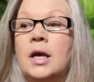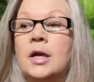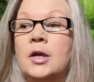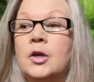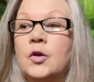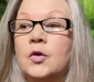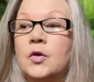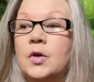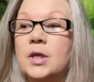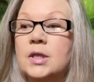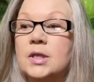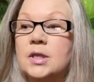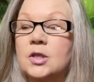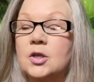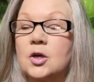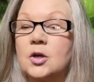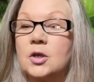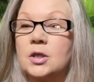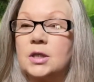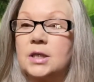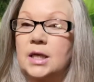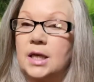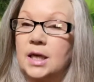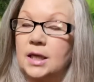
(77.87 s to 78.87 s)
you could
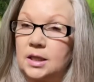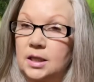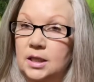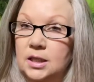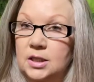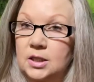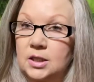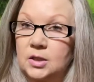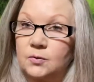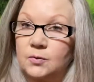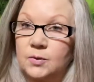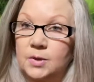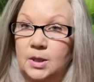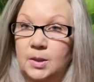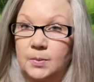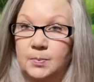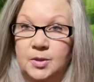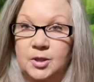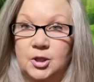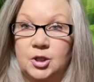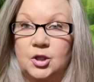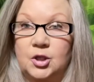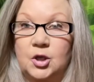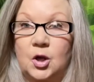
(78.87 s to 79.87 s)
start to get these really
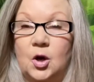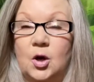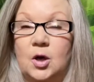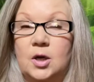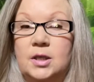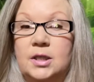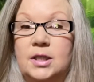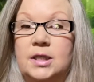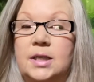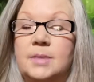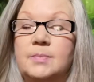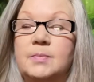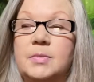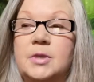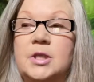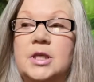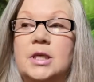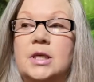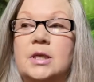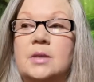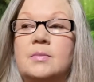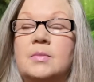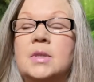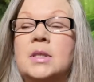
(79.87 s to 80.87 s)
bizarre
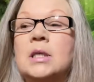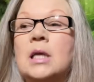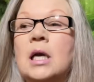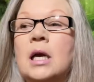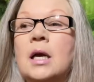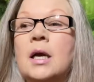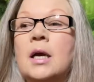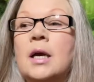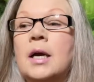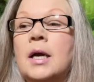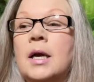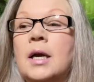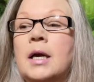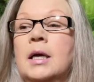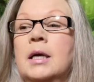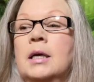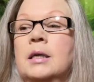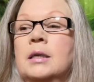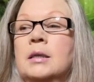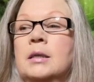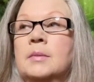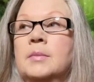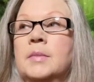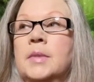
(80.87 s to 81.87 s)
symptoms,
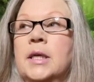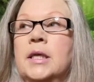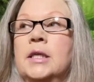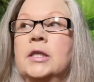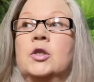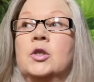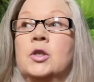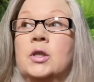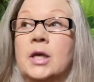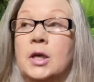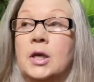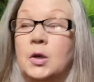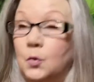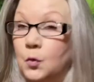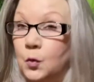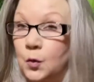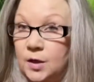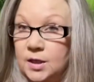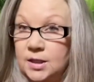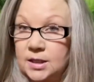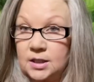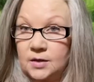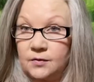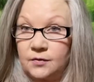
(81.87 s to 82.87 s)
and you're like,
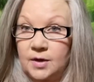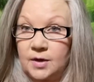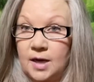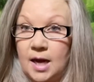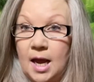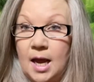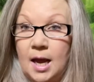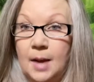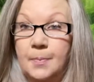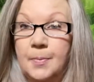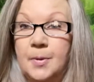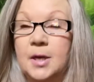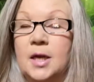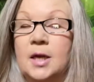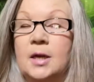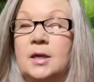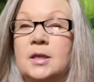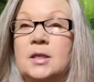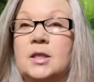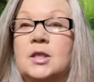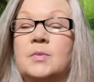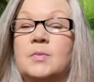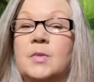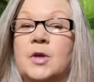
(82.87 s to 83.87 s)
what is even
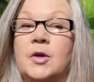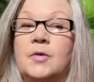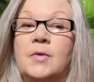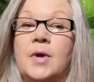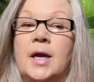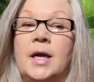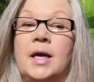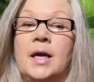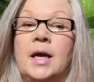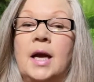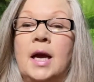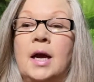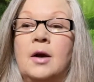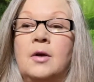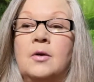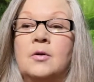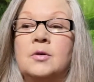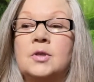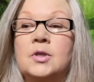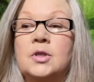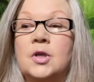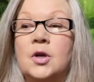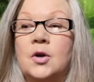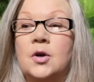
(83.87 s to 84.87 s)
happening to me right now?
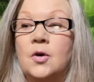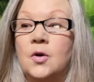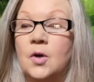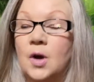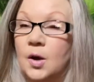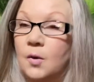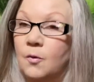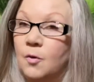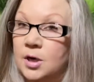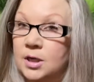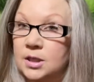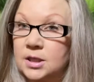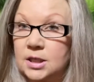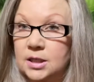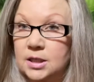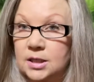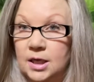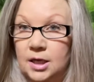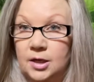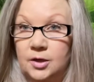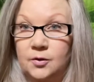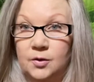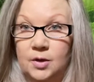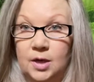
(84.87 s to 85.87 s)
So I wanted to
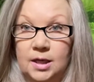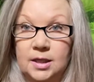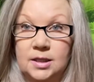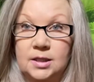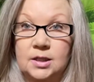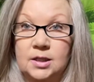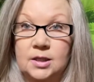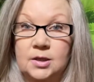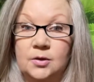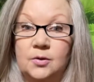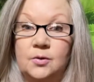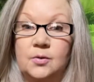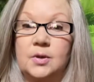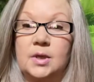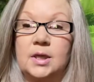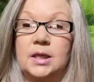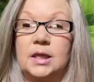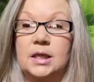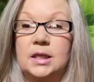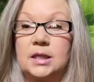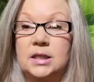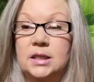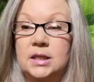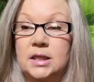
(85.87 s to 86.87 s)
let you guys know
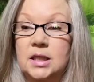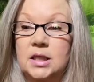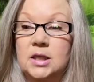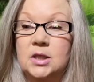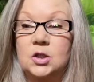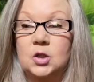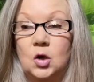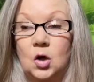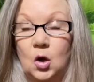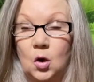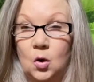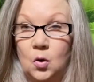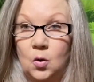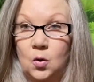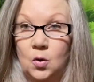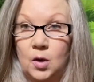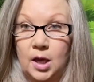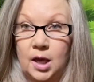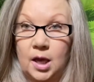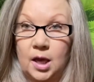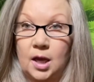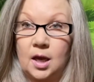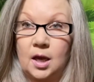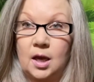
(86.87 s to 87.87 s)
that these things are
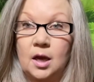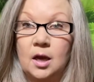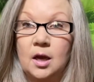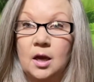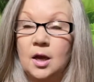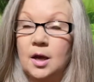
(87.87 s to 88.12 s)
okay.